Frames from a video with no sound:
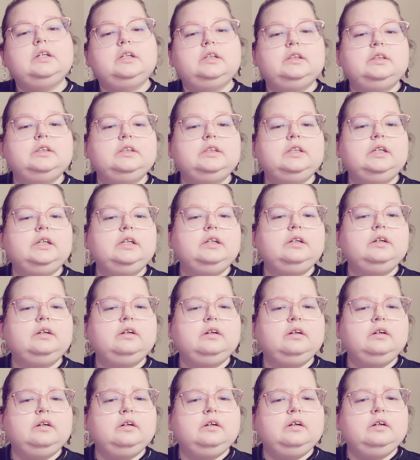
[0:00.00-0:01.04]
And I was like,
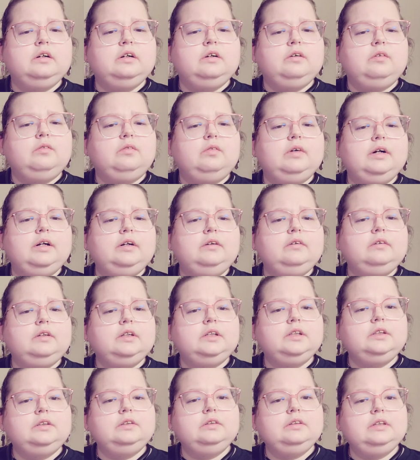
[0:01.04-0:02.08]
why don't
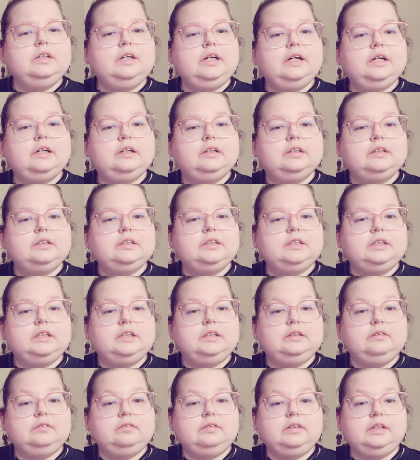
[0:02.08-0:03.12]
I do that
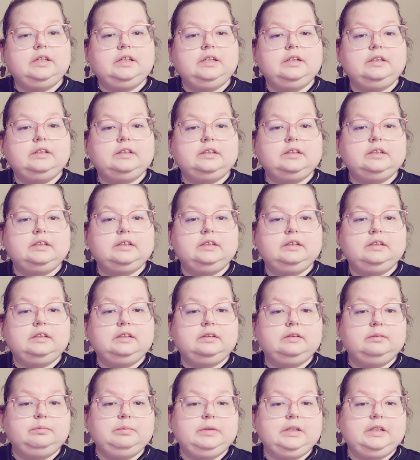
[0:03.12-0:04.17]
instead of like
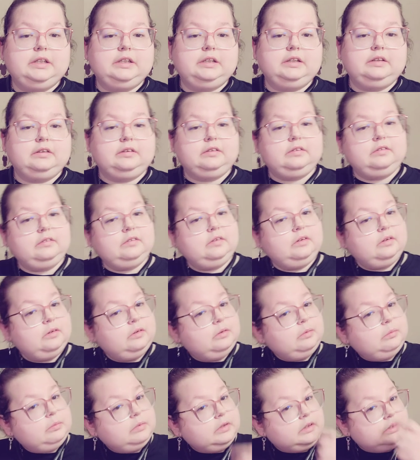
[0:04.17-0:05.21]
being
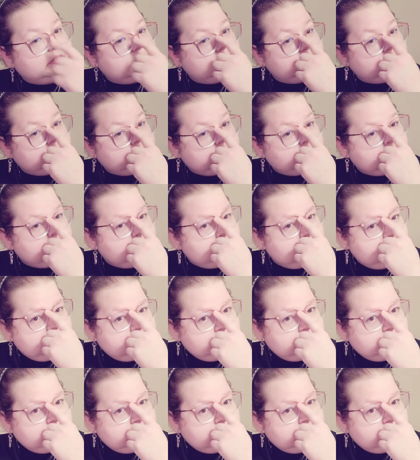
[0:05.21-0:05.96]
home alone?